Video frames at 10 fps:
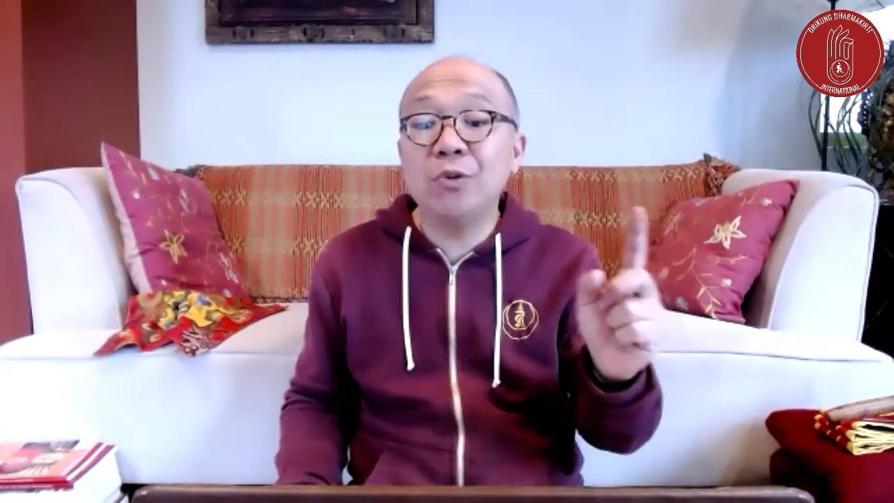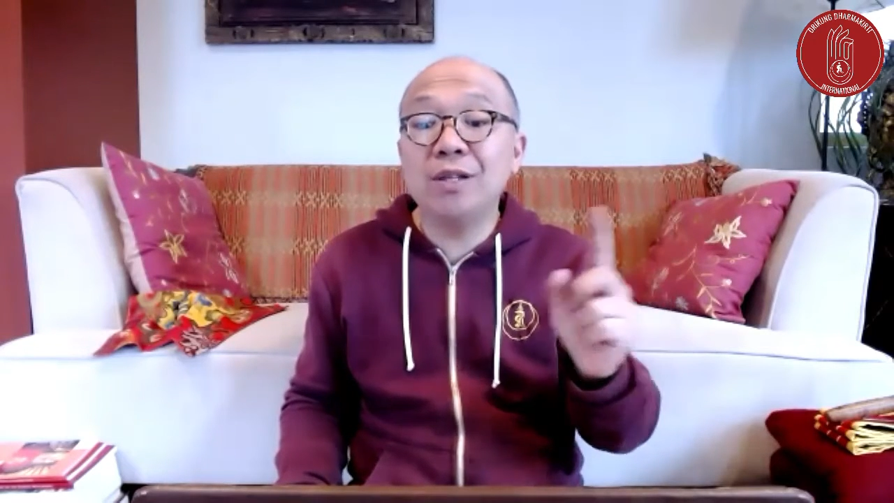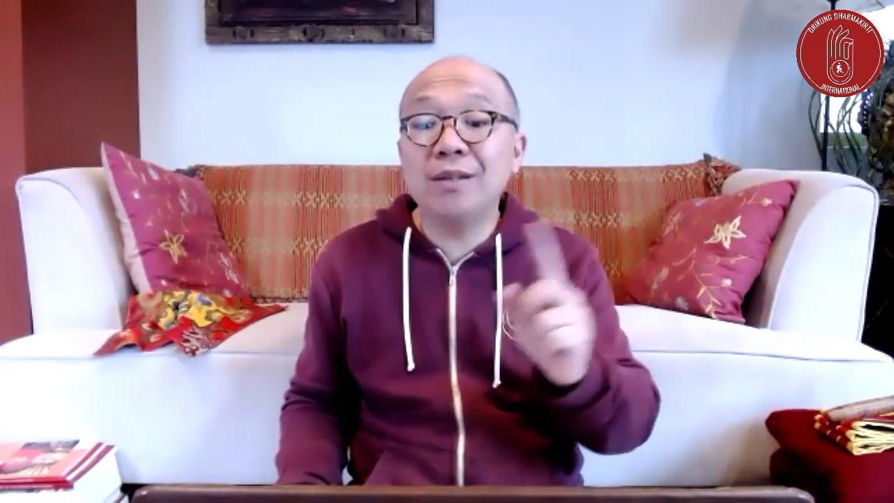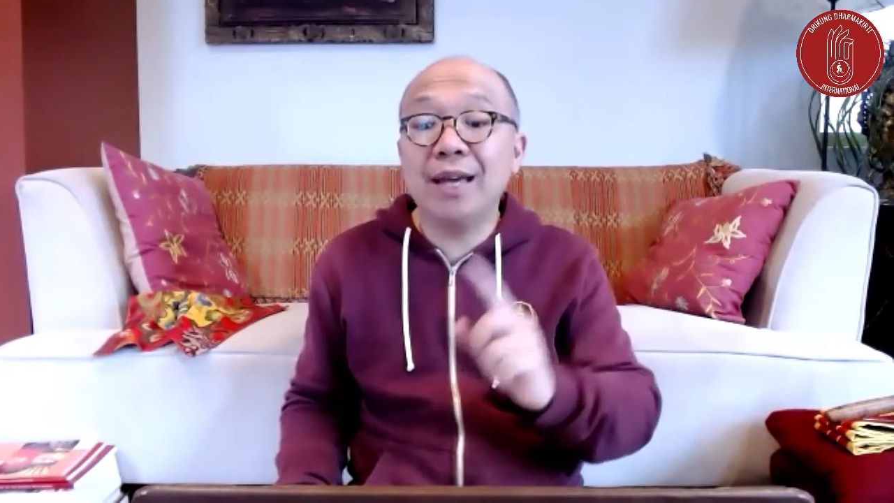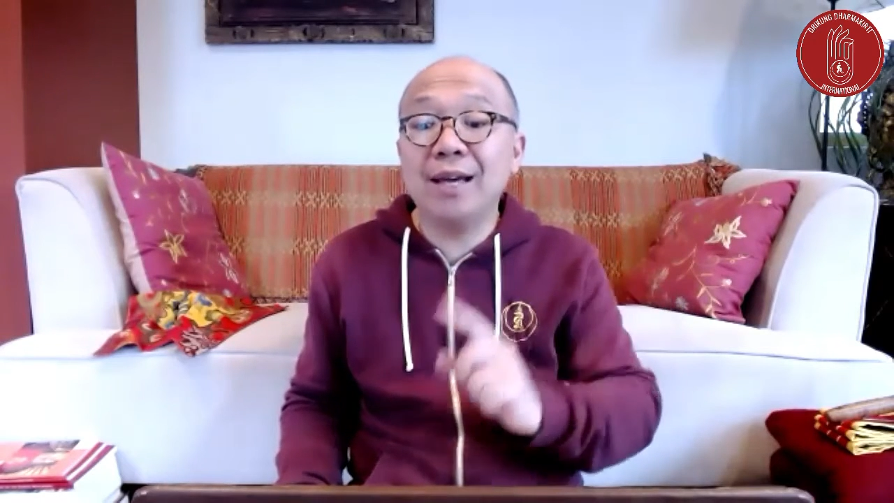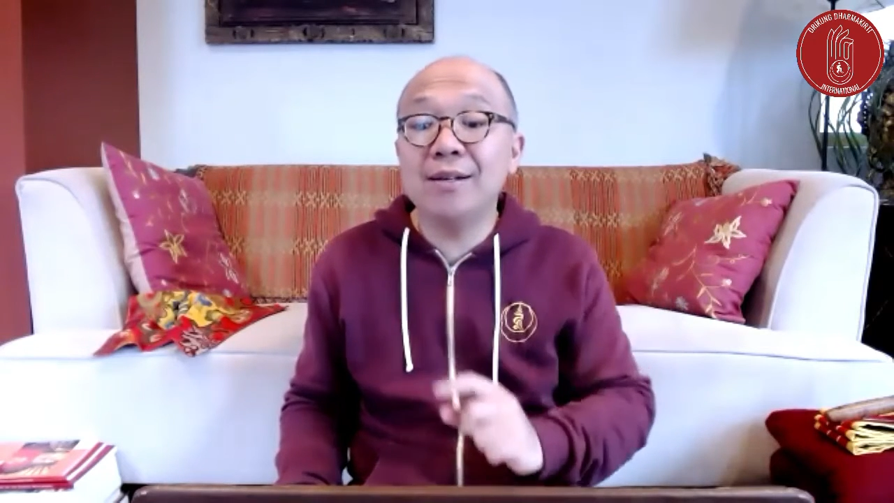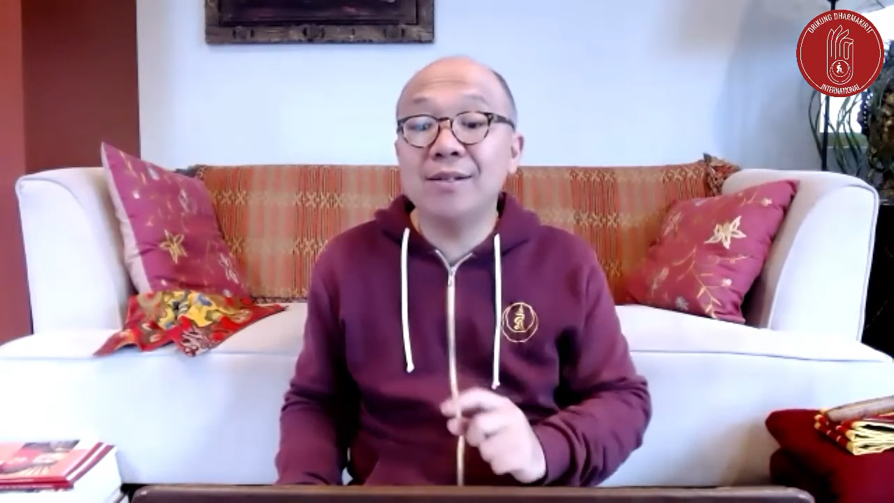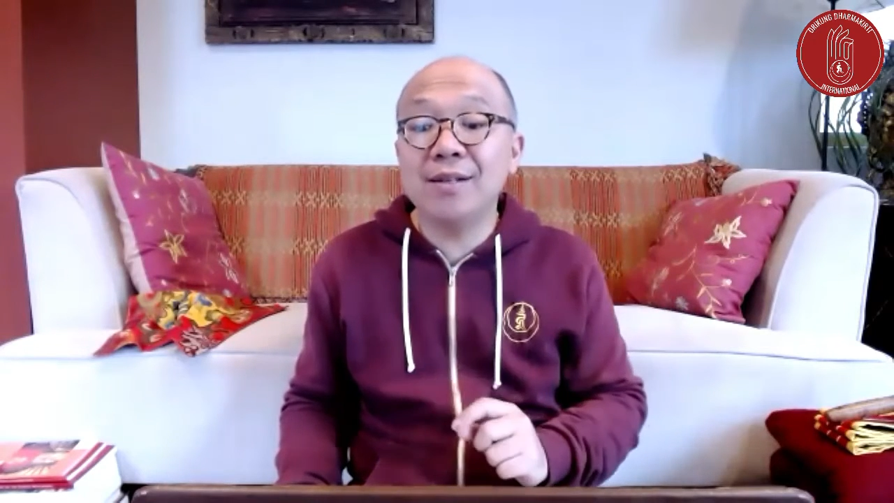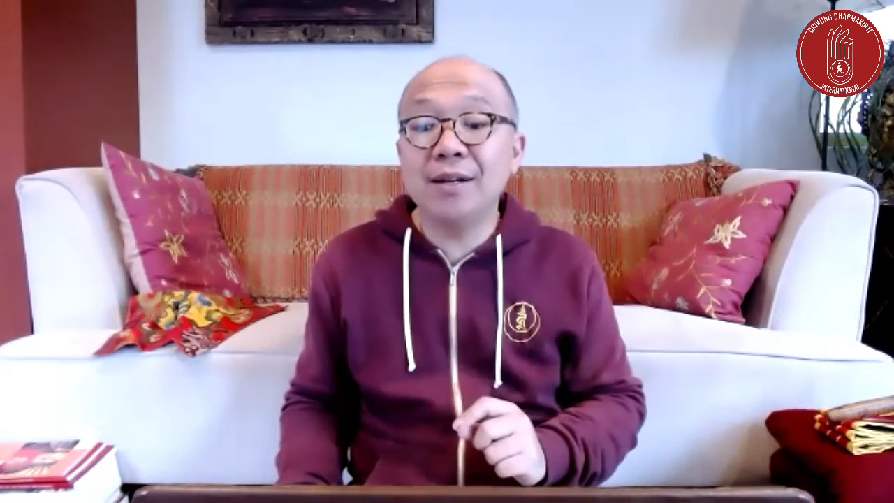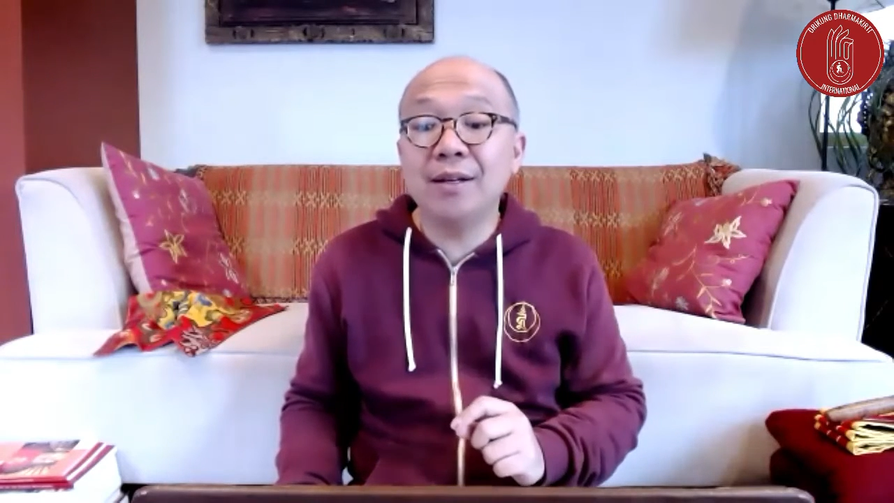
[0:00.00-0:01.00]
with the
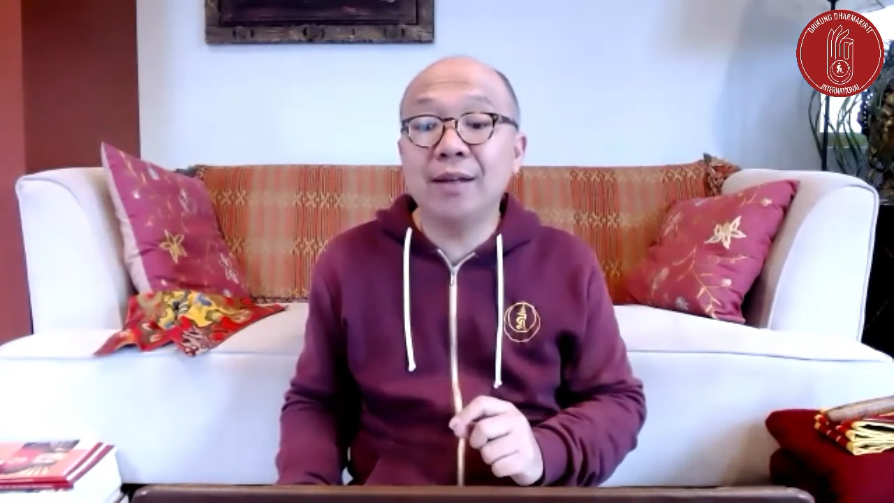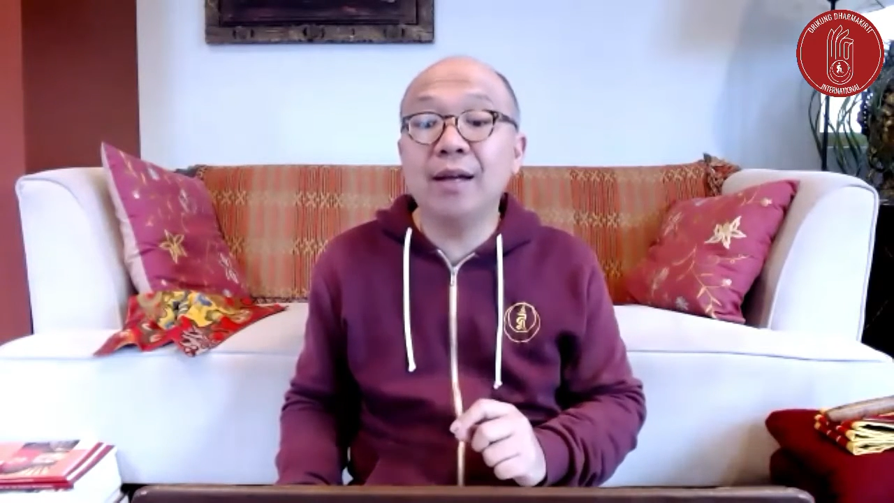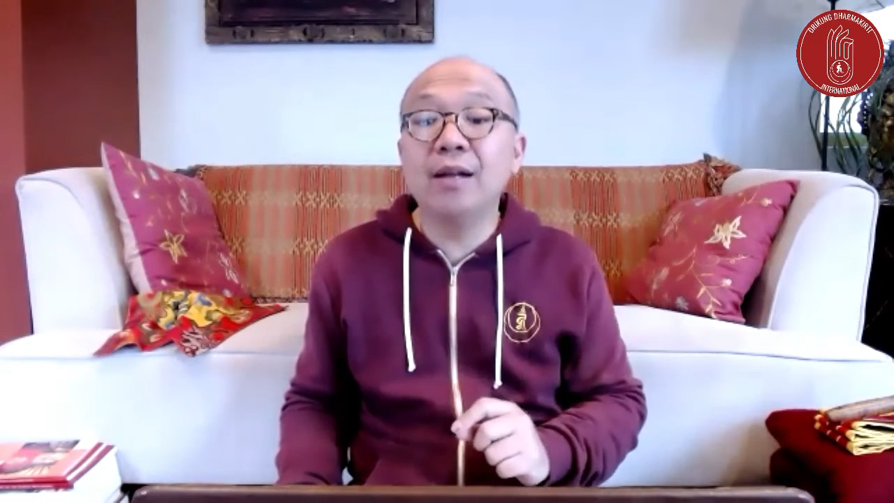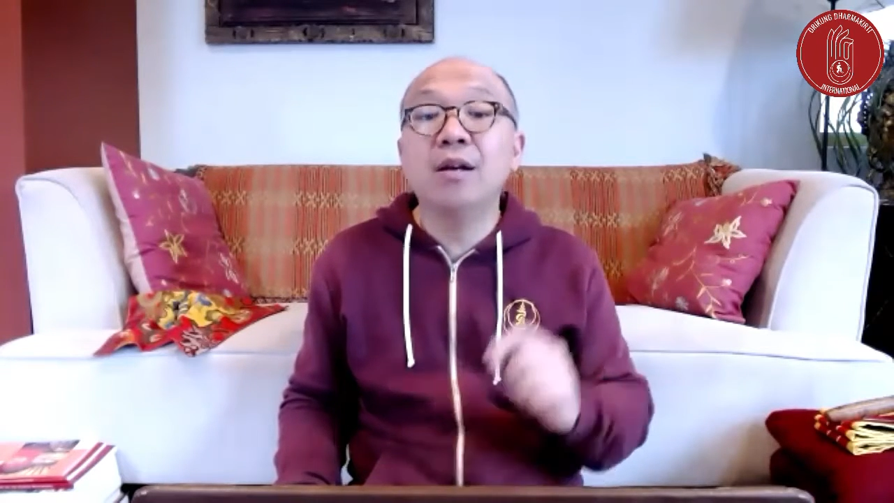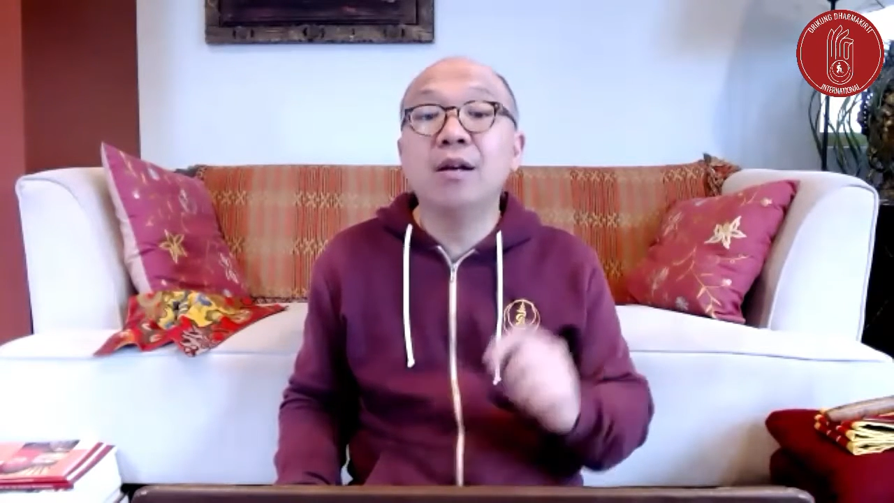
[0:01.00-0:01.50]
understanding that